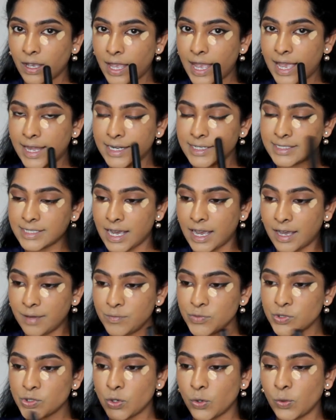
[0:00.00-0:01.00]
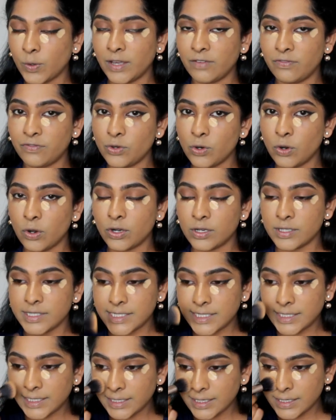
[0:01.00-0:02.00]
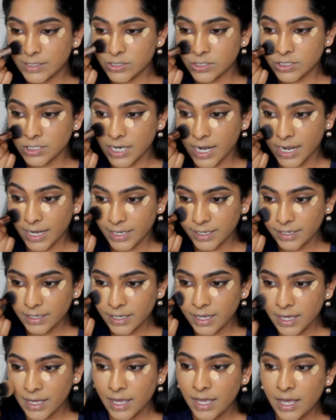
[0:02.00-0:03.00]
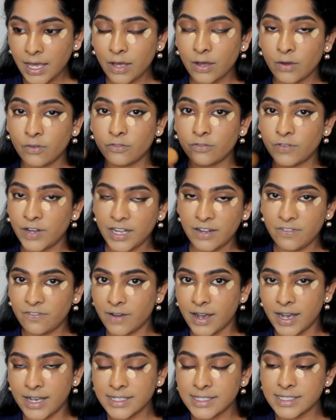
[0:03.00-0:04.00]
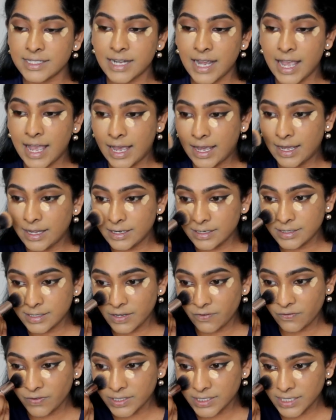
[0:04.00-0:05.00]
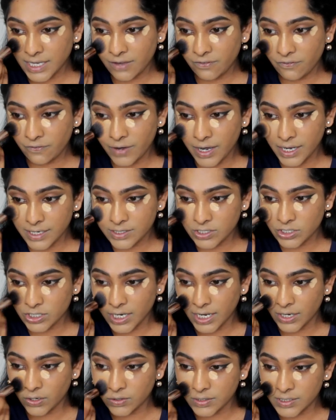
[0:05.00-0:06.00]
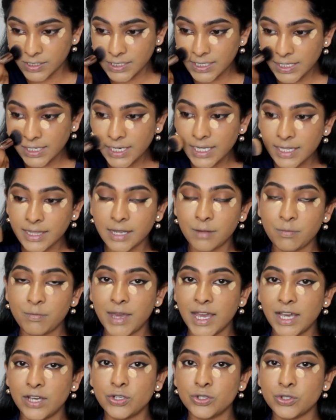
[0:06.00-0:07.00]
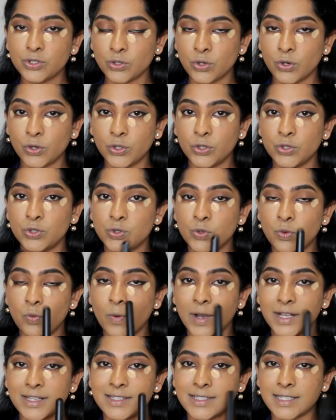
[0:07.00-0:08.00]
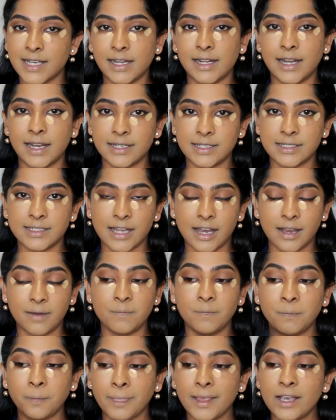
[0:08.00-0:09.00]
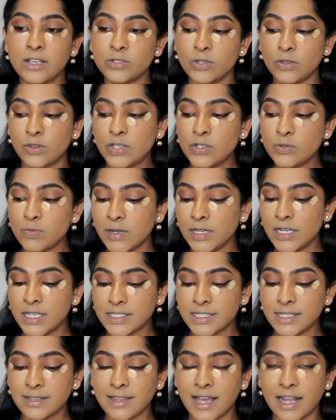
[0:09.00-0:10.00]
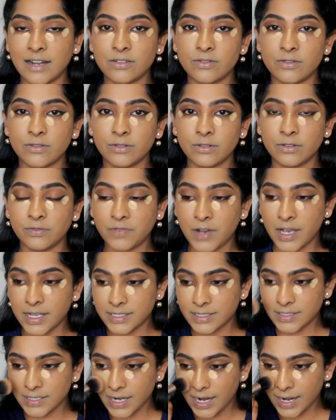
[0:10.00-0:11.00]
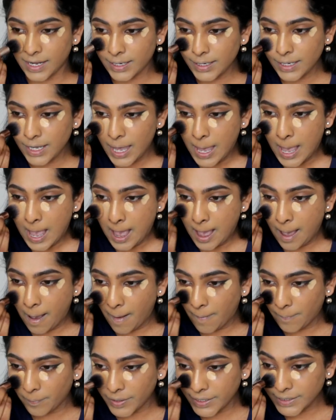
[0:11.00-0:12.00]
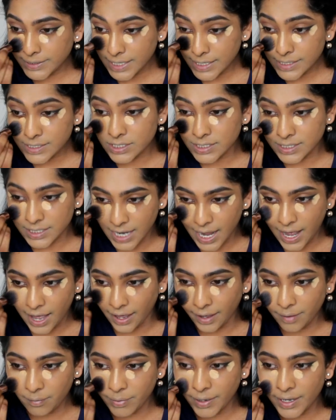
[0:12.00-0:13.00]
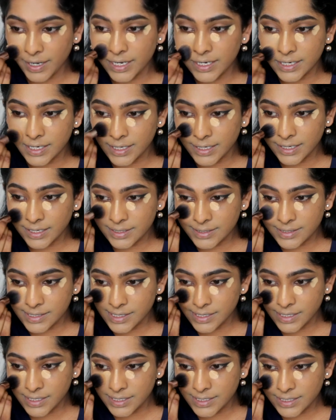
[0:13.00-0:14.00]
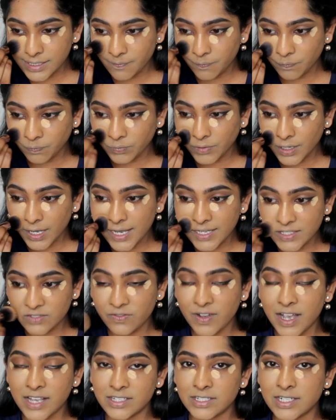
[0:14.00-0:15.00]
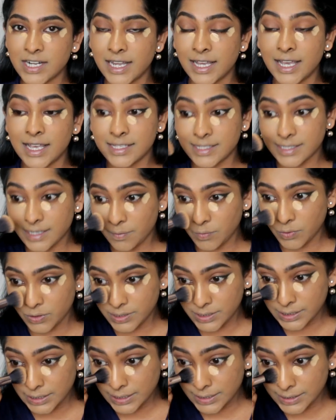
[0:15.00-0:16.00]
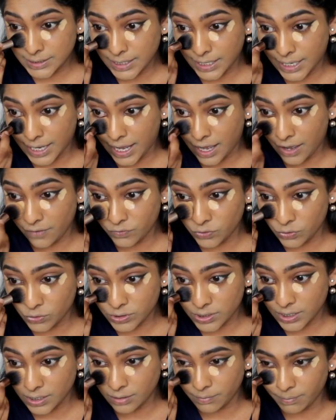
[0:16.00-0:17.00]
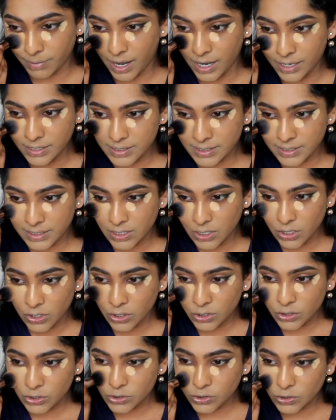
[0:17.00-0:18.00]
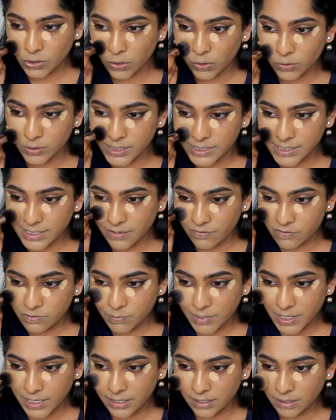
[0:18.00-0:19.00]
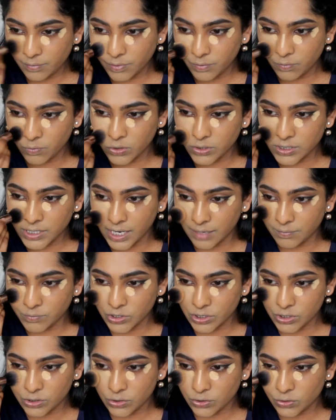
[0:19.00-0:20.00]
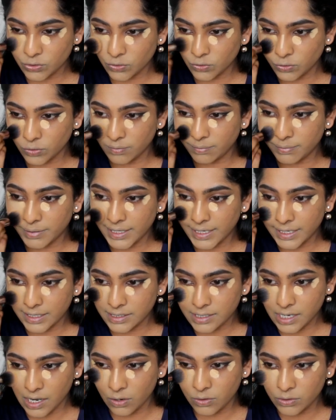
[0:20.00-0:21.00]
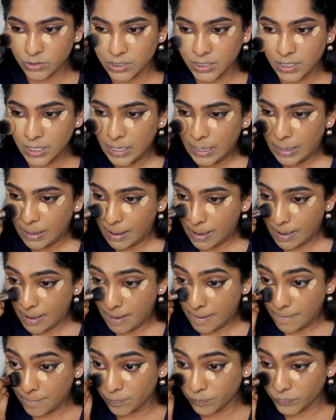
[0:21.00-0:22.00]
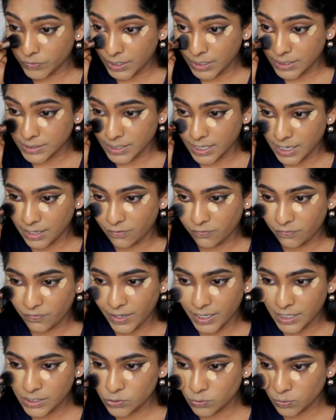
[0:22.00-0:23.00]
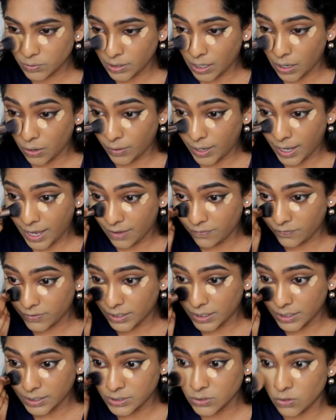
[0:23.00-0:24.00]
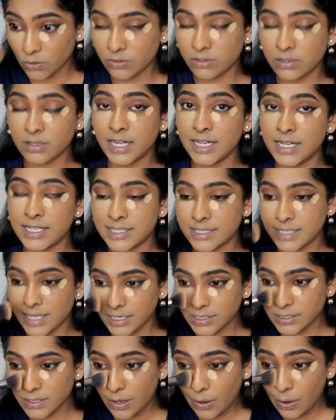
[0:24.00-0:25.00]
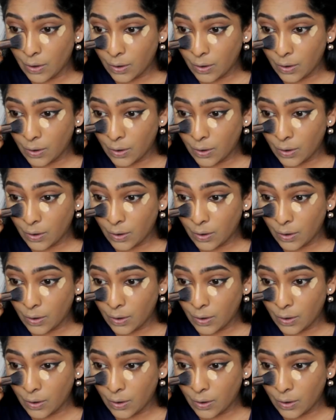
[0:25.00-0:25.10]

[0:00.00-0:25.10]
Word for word: at a time. So if your concealer is drying very fast, and if it's a fast drying concealer, then make sure you do one side at a time. So this one isn't that fast drying. Um, it does dry, but it isn't as fast drying as some concealers that I have used in the past. So this gives me a little bit more time just to blend out Um, the entire face without having it already set